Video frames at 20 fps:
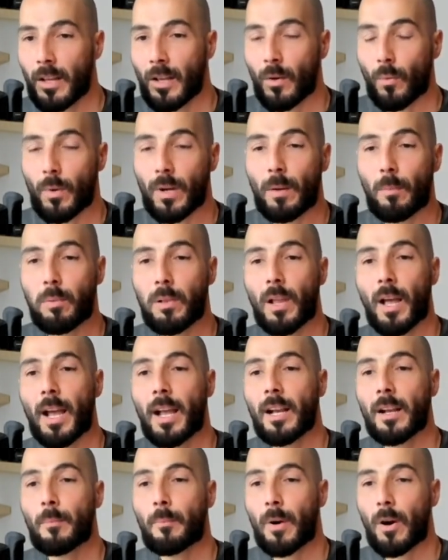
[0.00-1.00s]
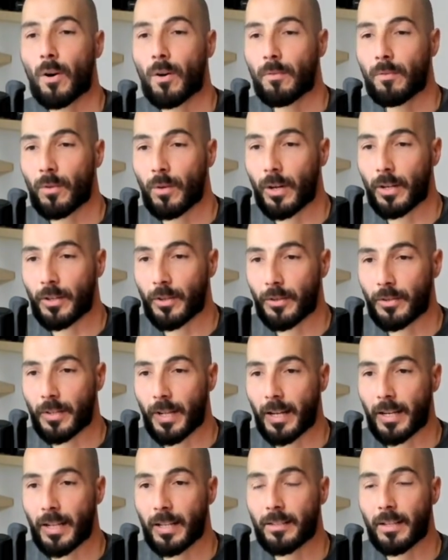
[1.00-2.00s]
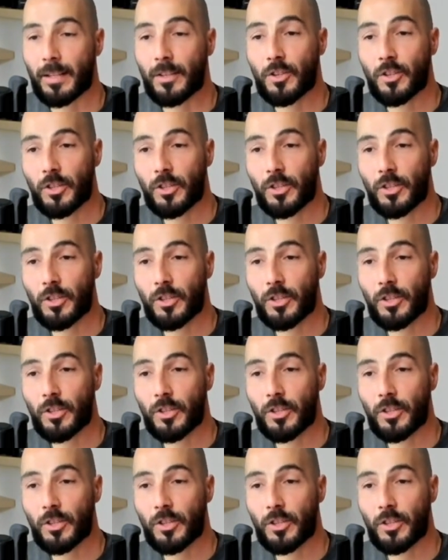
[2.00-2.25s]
when applying powerful understandings and